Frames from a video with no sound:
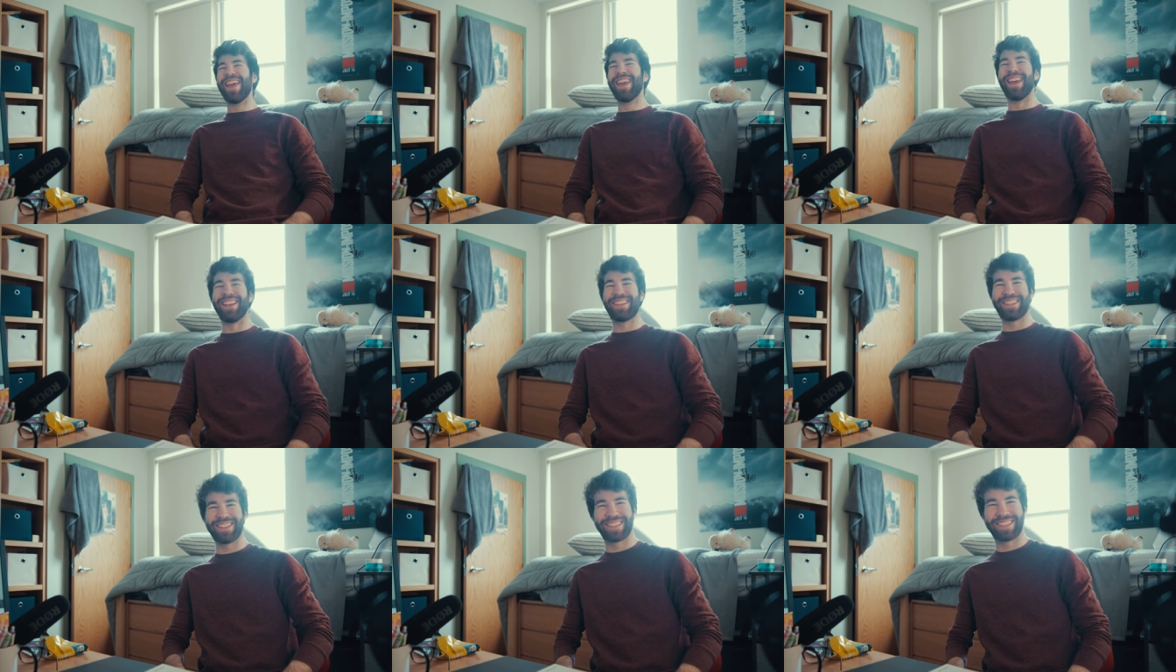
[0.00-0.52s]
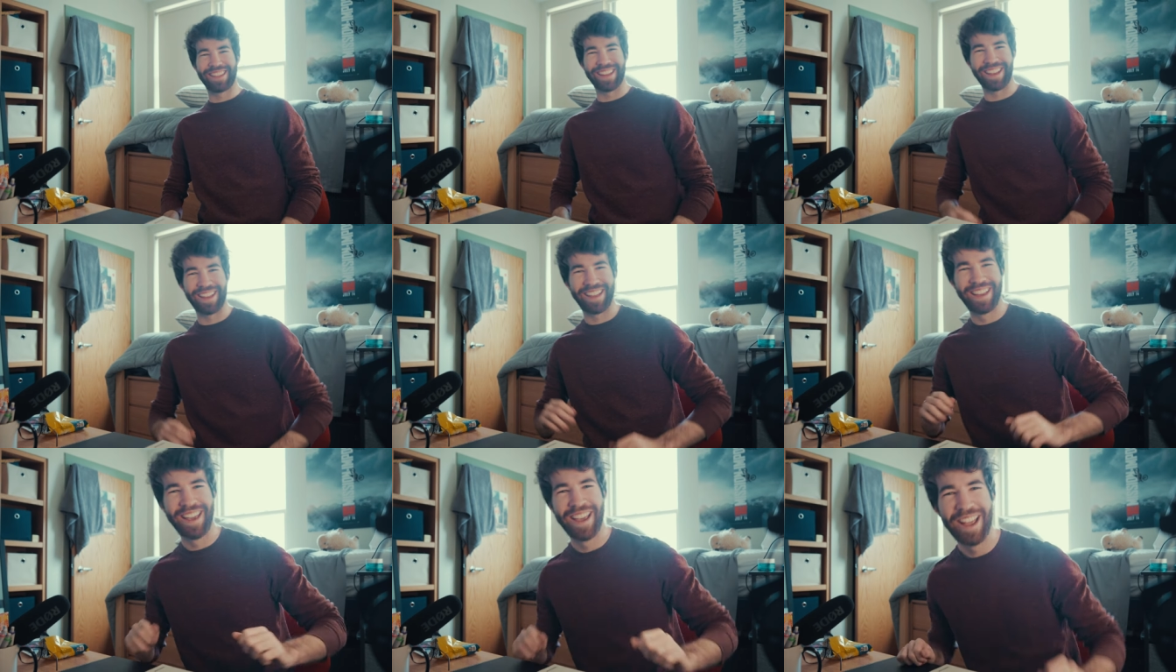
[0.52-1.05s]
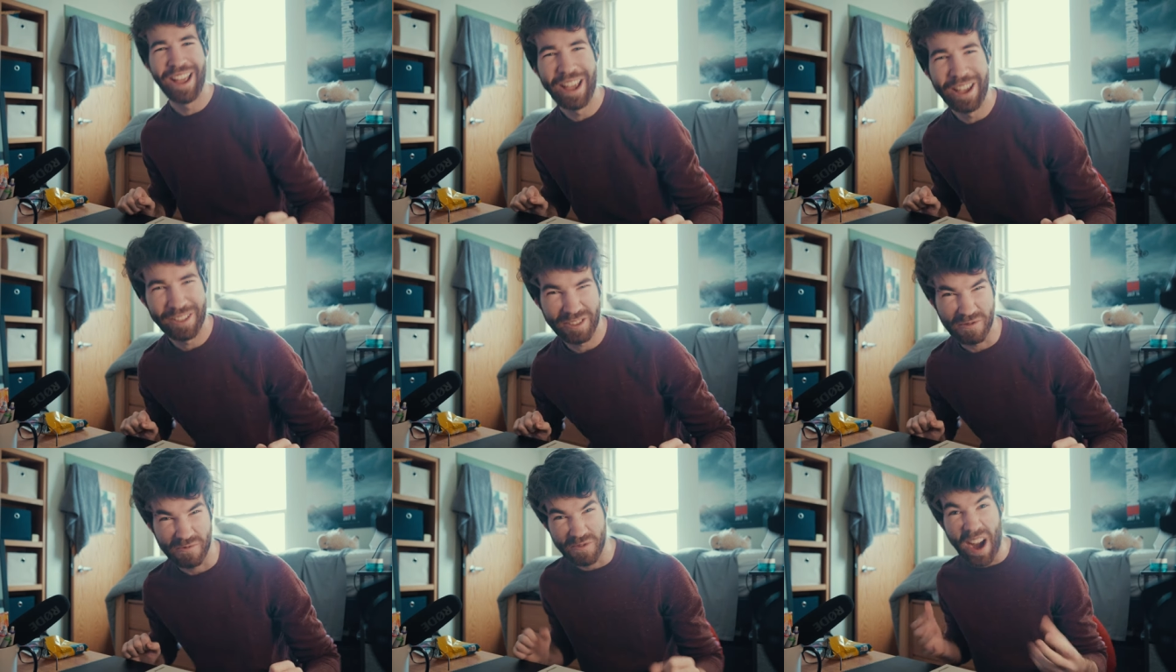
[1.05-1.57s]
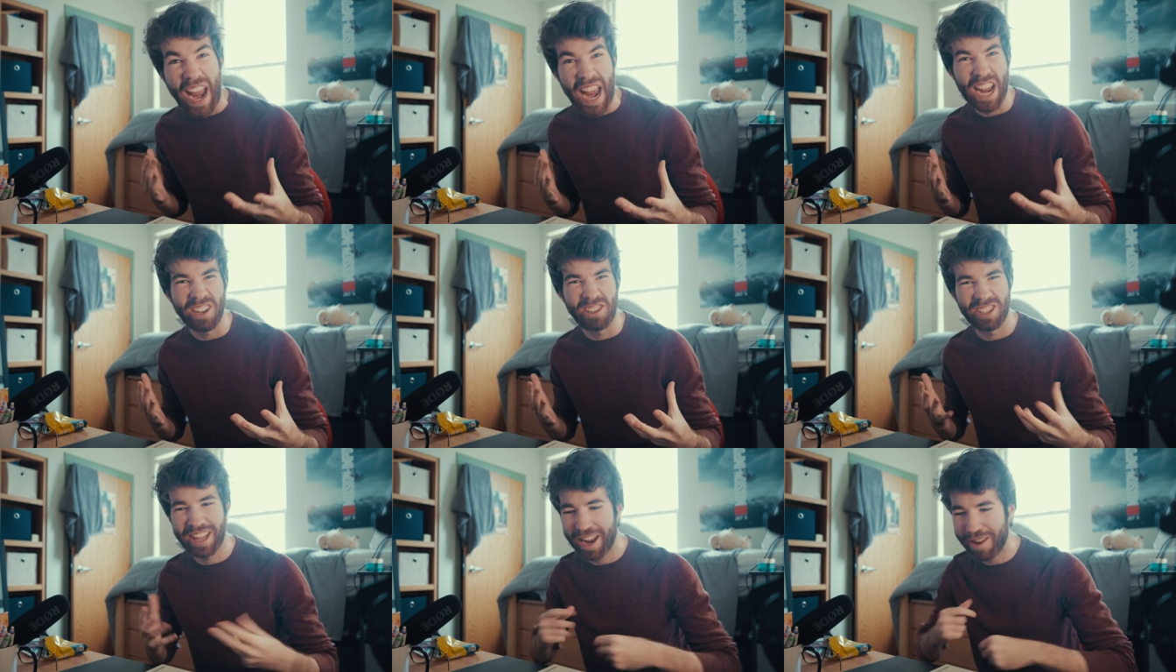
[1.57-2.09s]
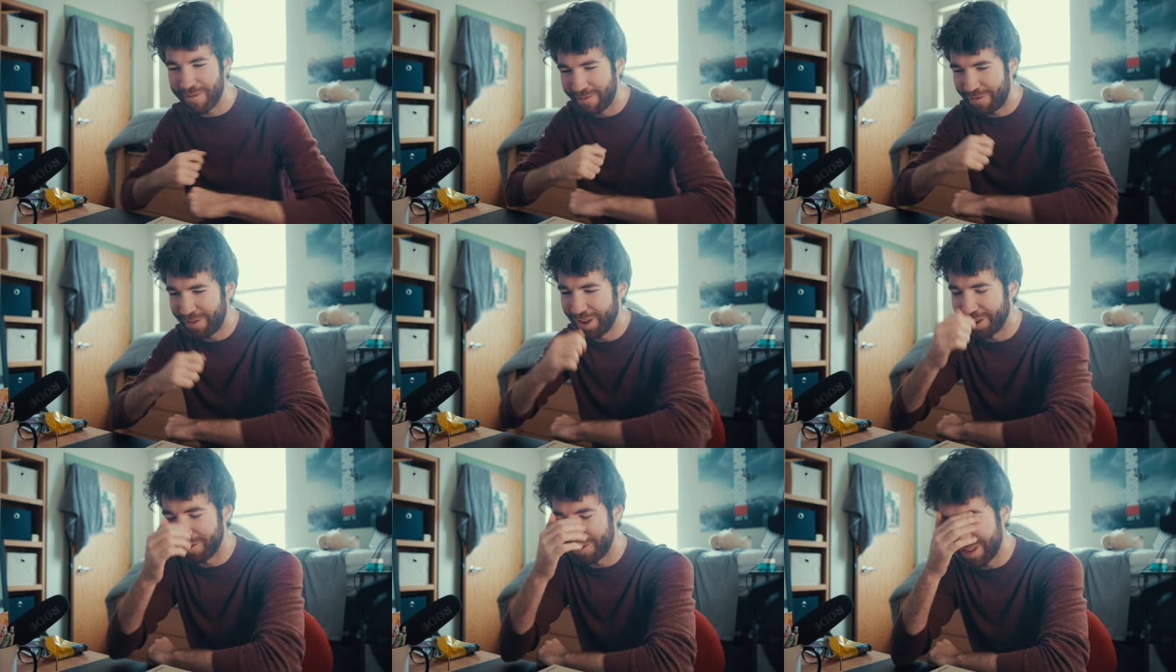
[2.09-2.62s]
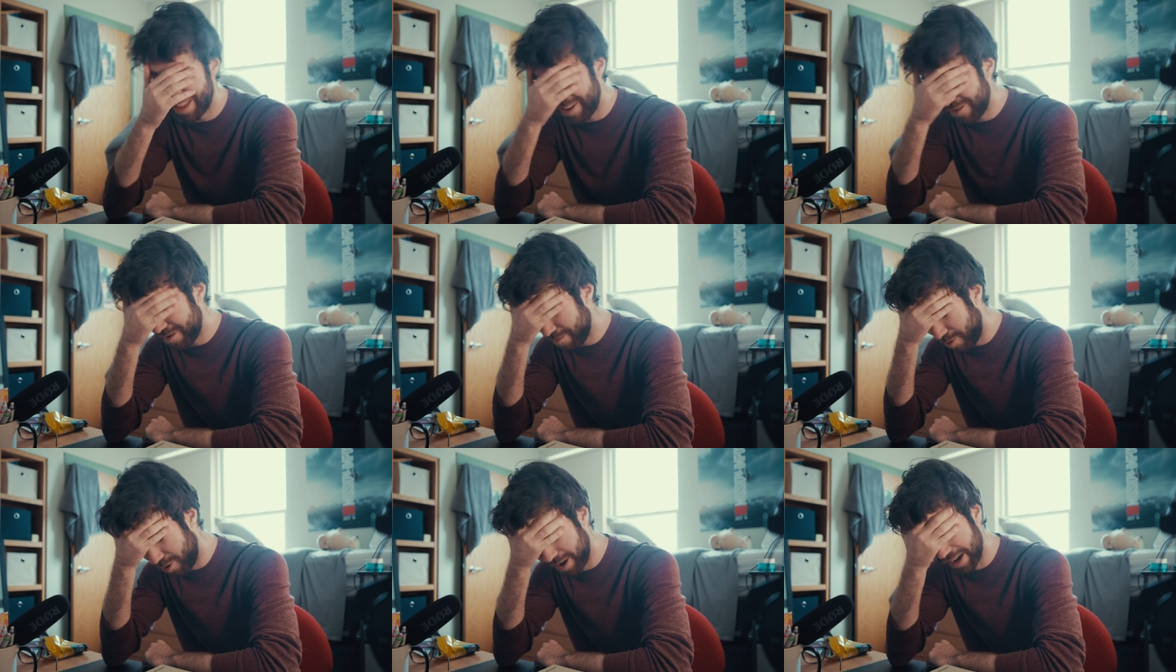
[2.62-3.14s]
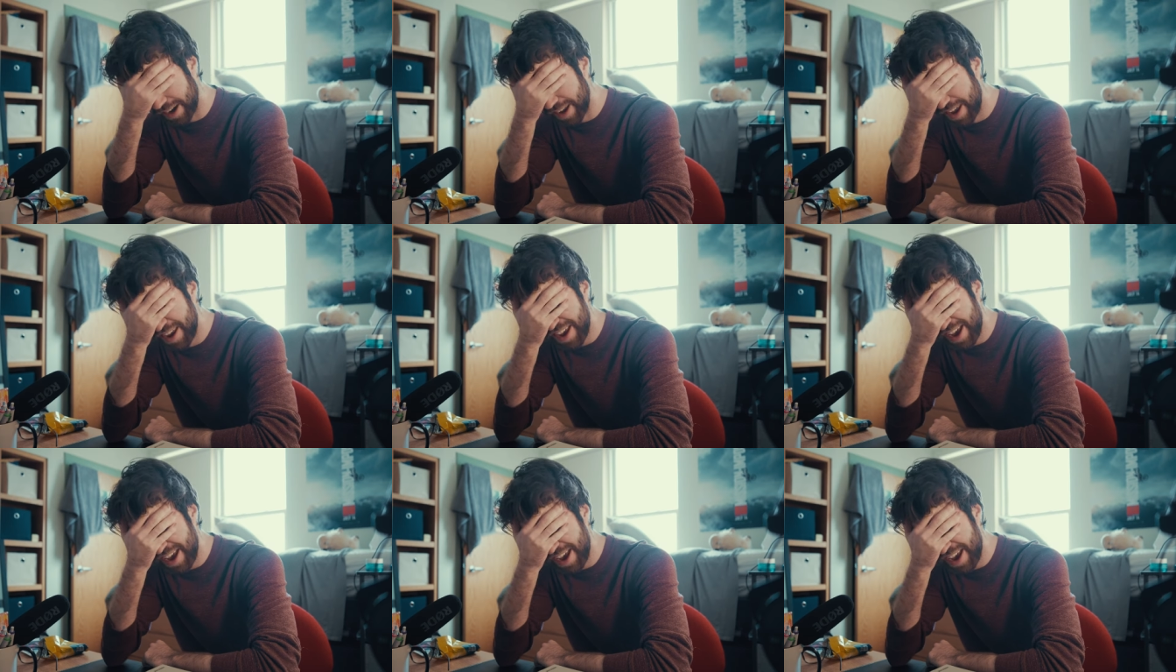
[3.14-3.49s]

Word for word: This is the rage that I'm filled with every morning.